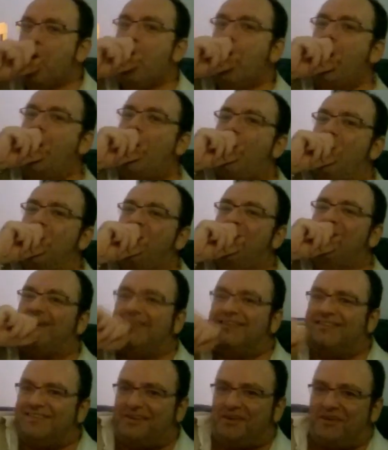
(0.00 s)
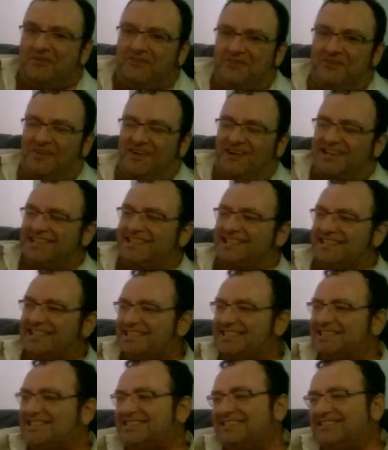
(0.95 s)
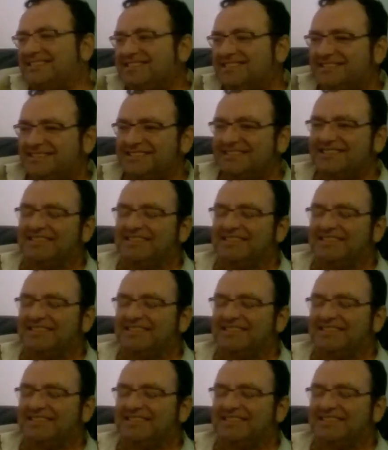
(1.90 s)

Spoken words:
They were praising that on...